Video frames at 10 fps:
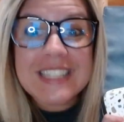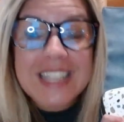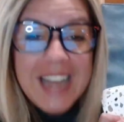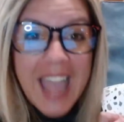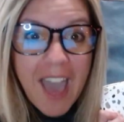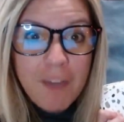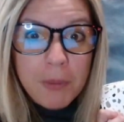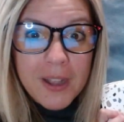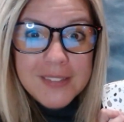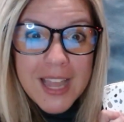to get a half
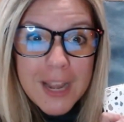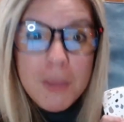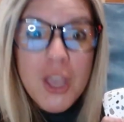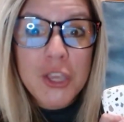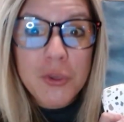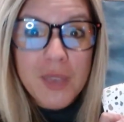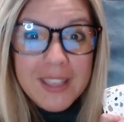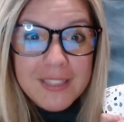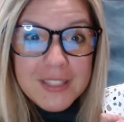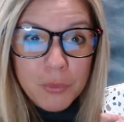price item. You can
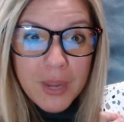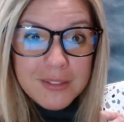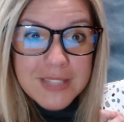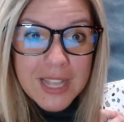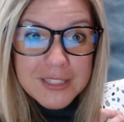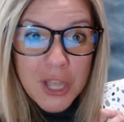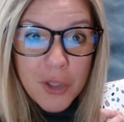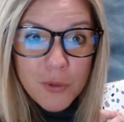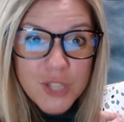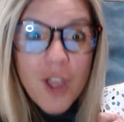get this Around Town
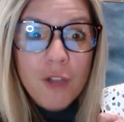Tote